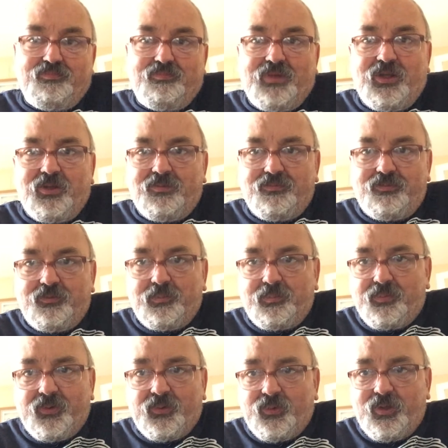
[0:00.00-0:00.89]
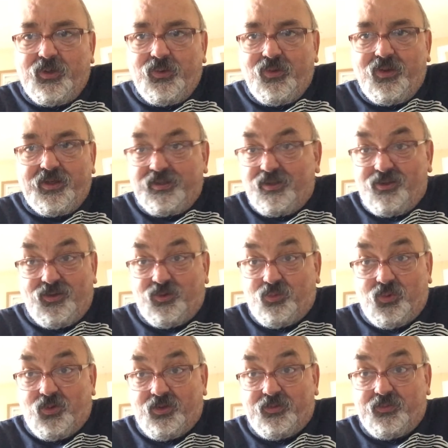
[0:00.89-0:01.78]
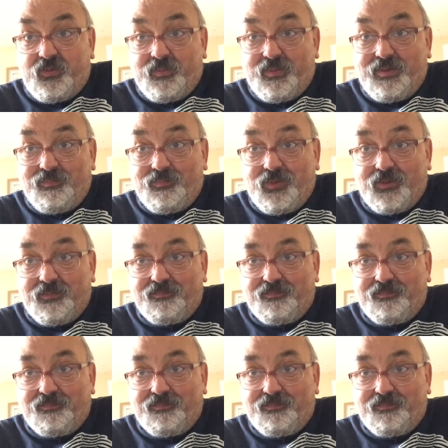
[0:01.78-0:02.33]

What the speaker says: up for parole? I can't quite remember.